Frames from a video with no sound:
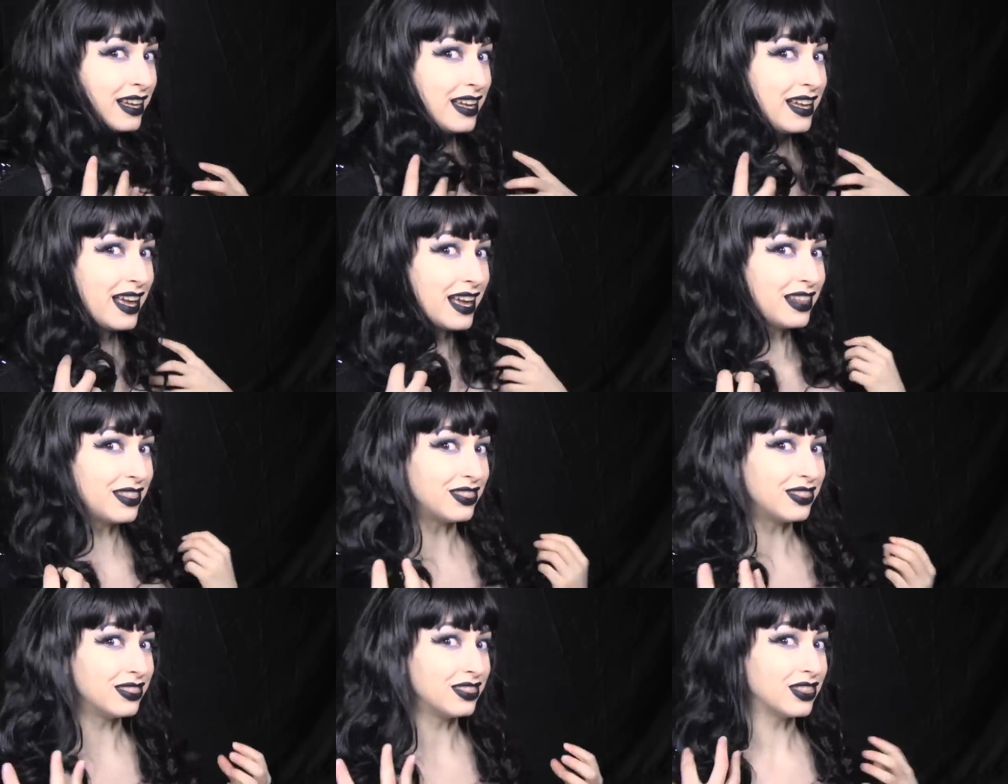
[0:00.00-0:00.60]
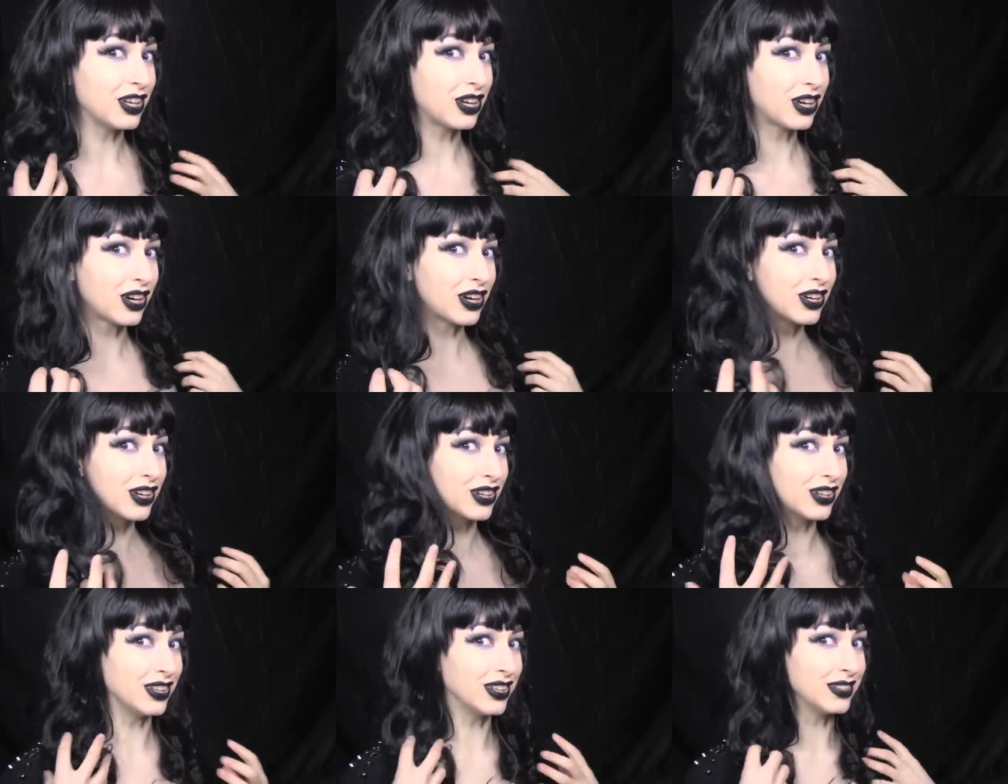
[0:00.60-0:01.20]
And the
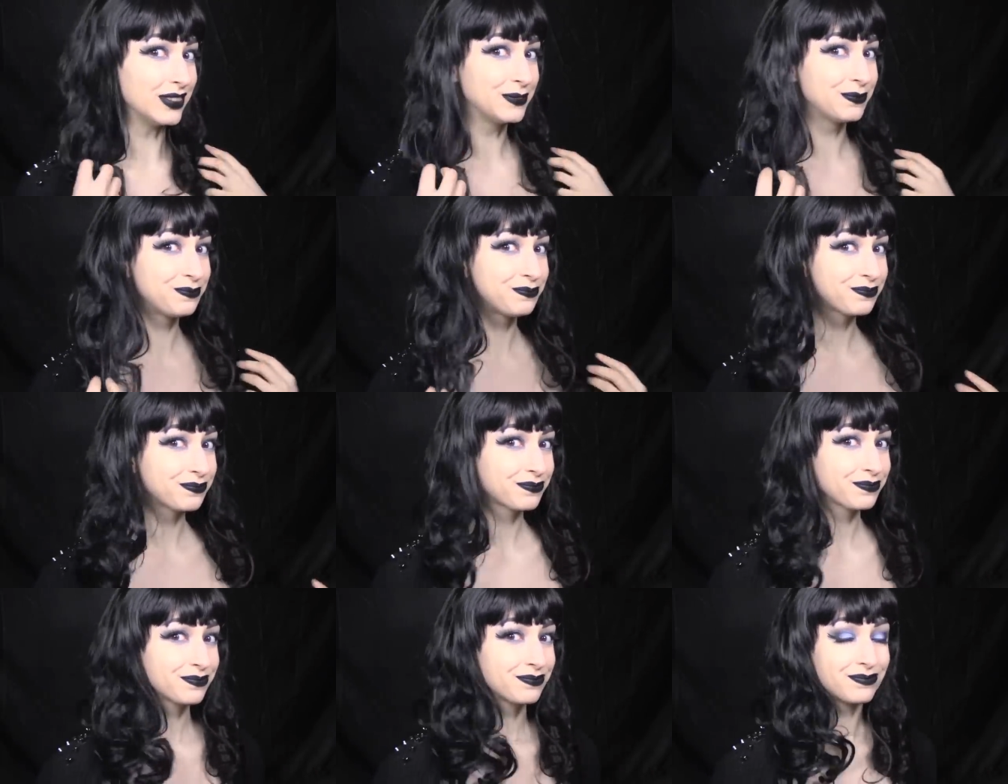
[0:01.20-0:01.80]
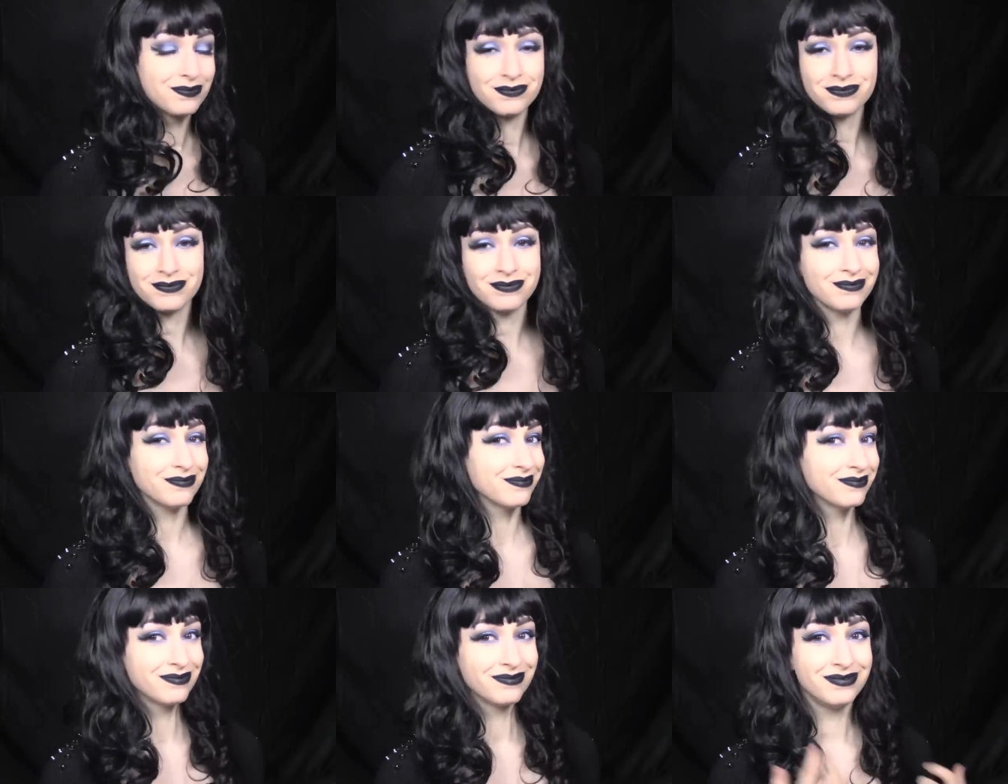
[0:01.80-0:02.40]
curl,
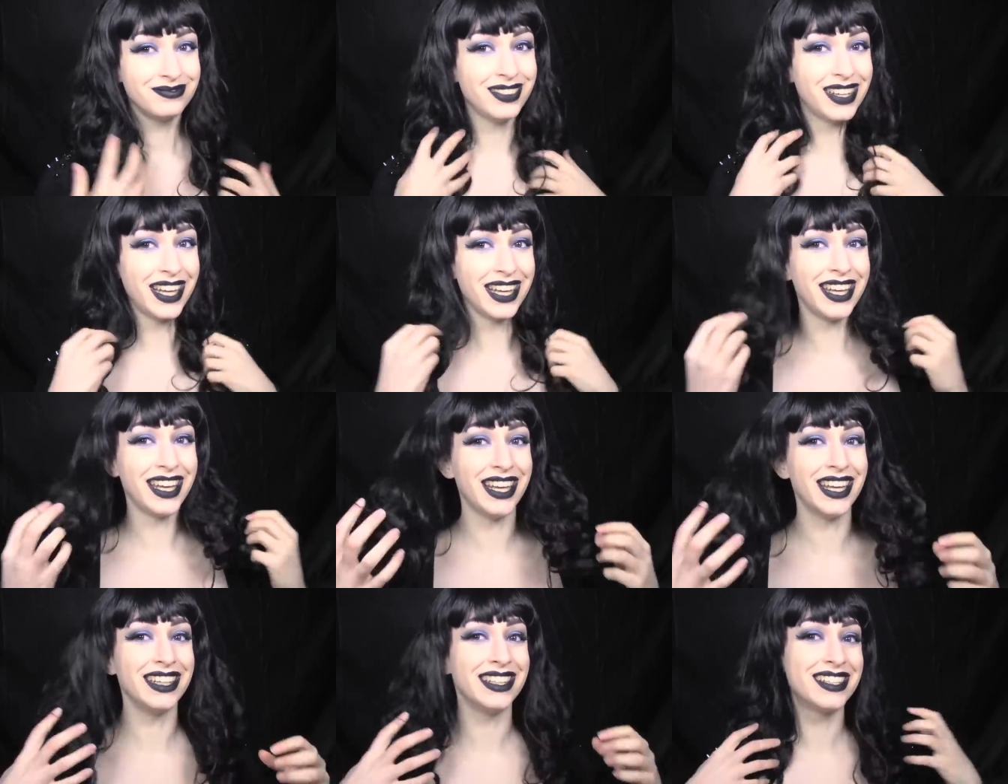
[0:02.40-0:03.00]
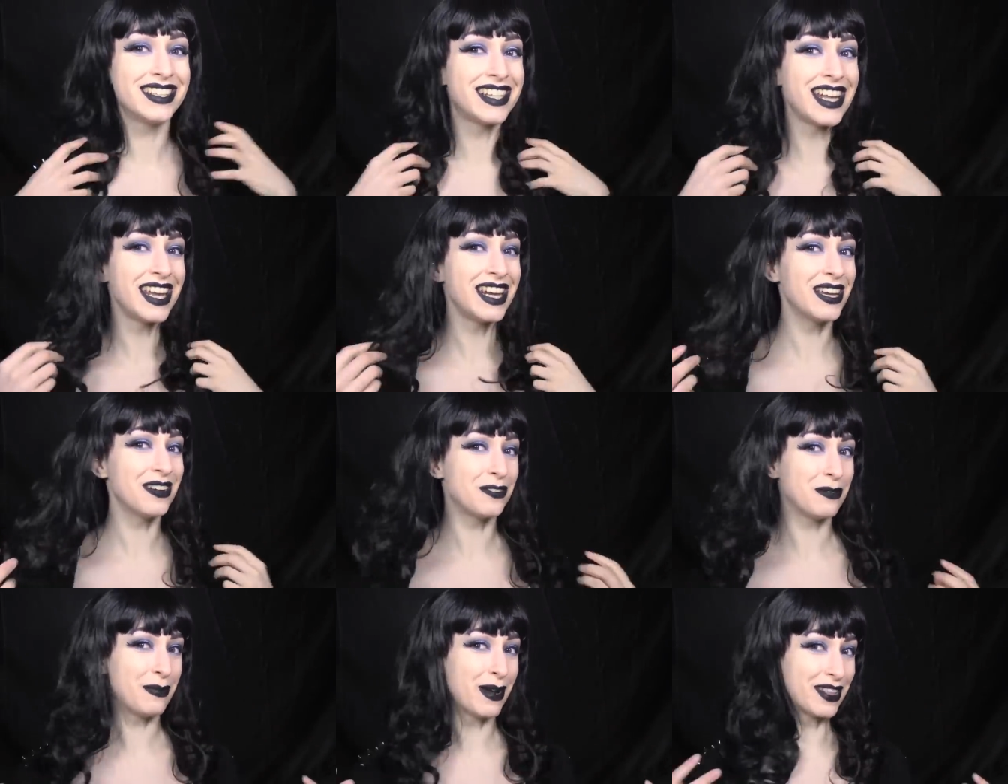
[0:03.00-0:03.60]
I can't say
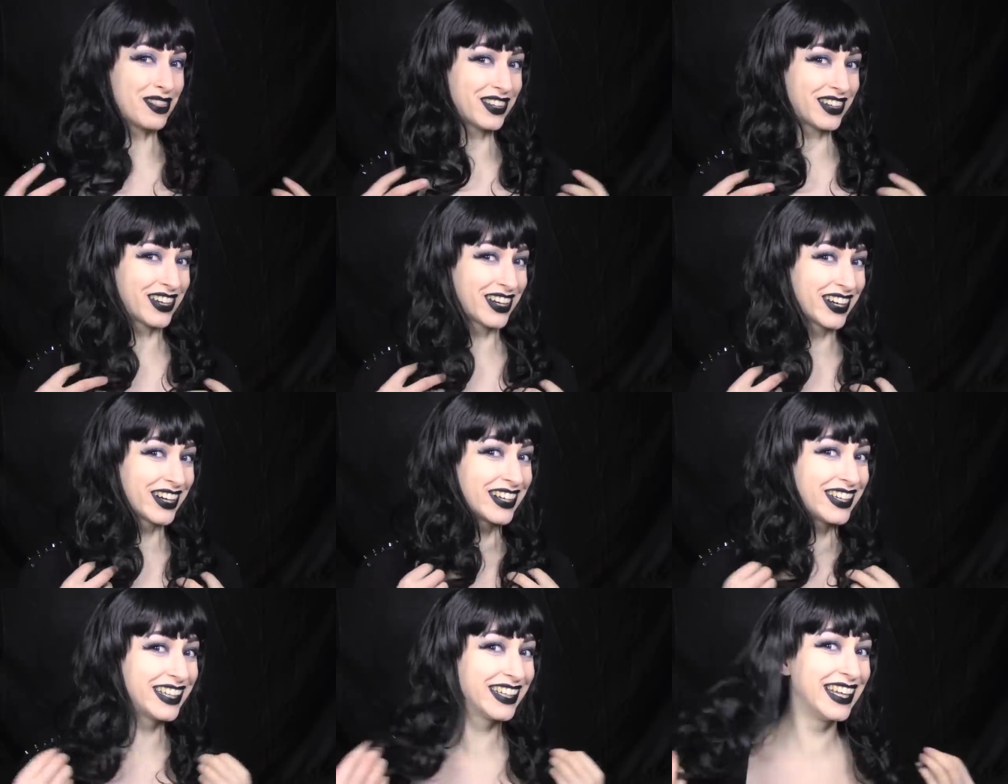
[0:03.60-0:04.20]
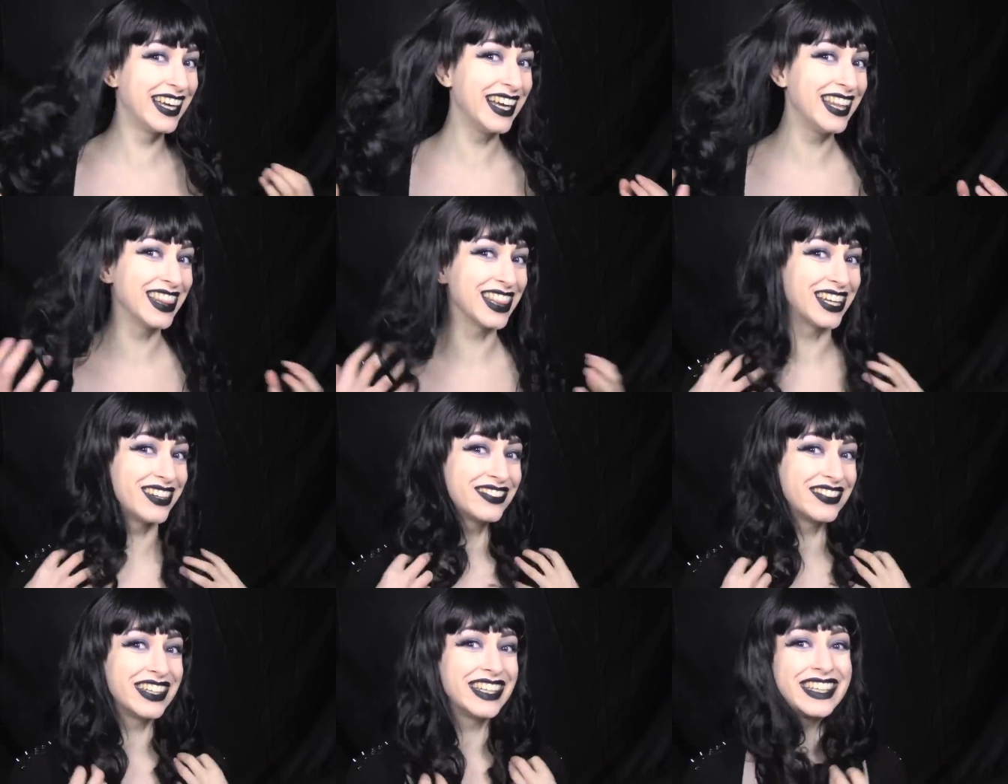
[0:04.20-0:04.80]
enough about the curl. I
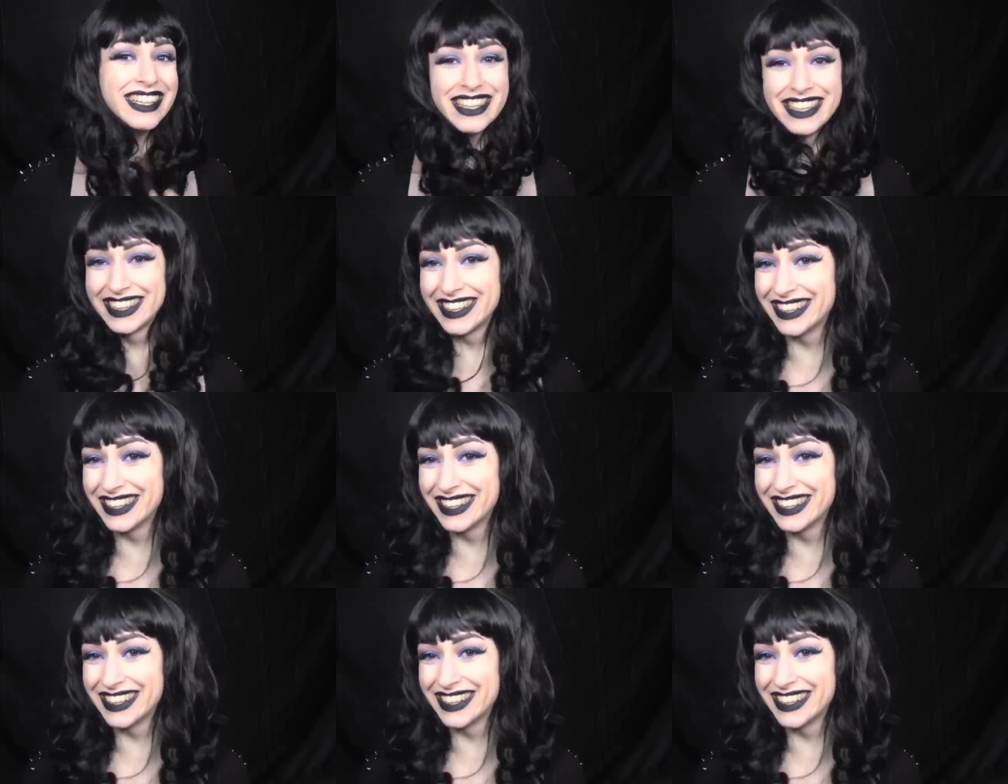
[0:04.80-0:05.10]
love it.